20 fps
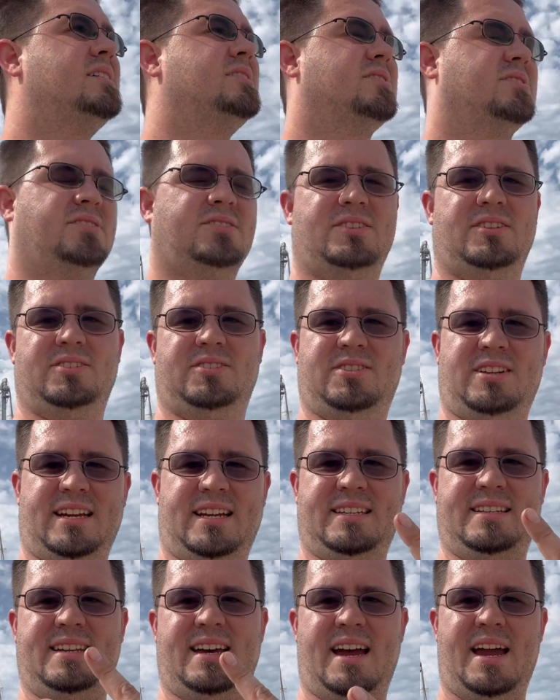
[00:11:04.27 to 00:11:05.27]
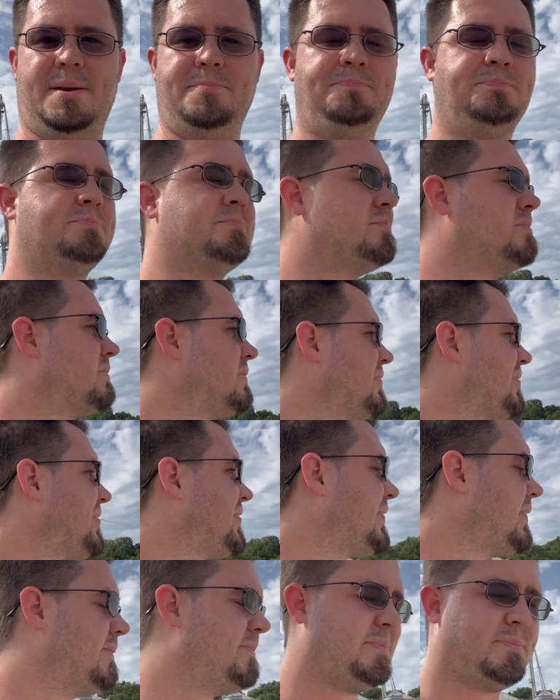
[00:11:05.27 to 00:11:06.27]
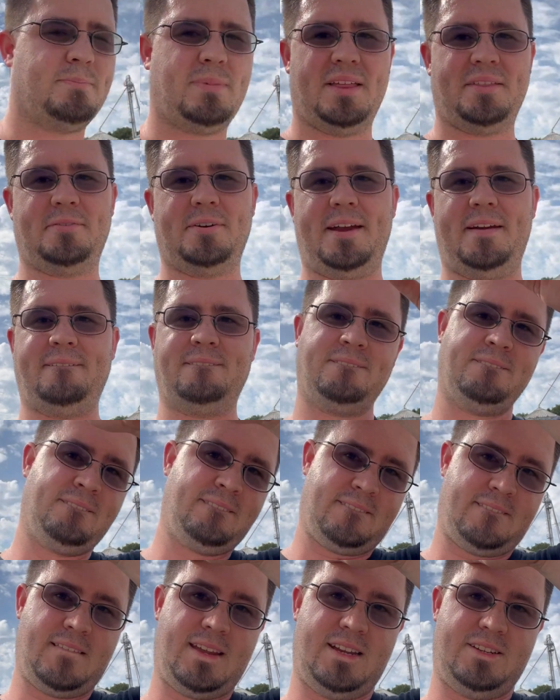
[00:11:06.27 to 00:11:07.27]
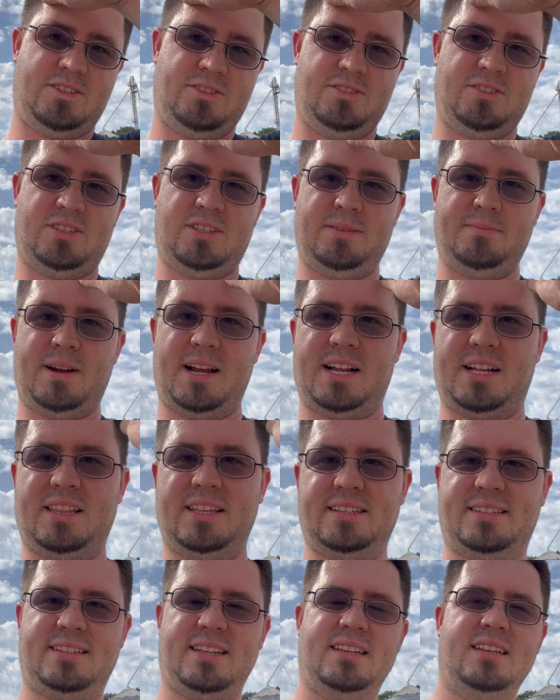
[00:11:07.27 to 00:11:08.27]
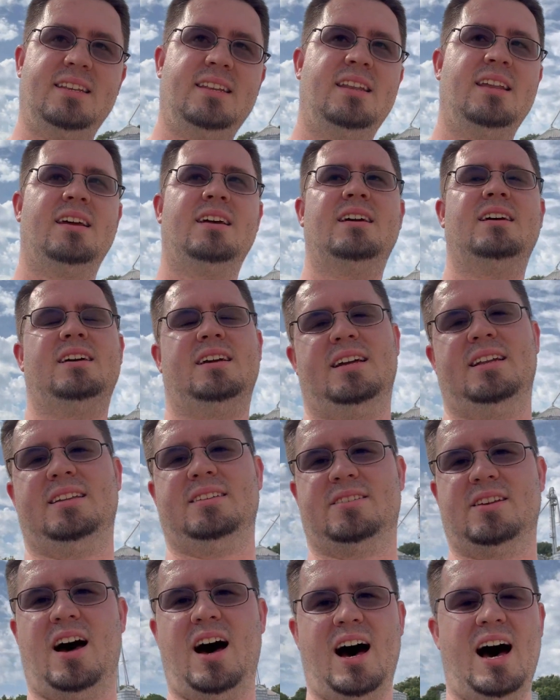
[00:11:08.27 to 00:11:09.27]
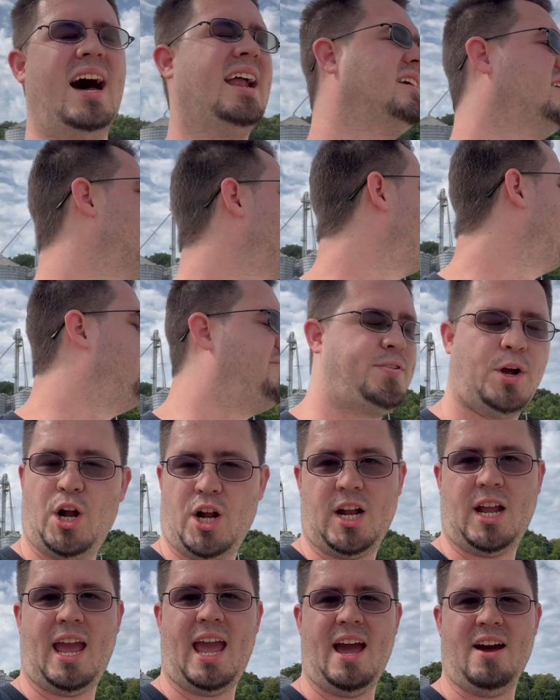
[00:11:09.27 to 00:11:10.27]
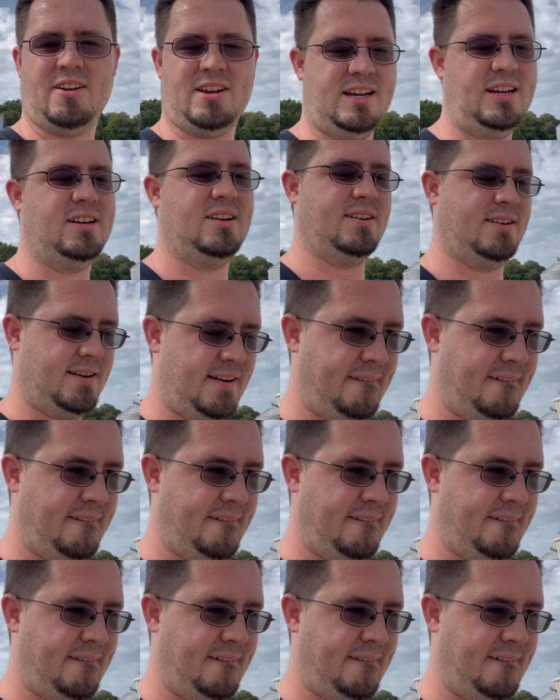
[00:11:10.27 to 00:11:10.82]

This is the second time. By the way, as you can see my glisten, it is hot as out here.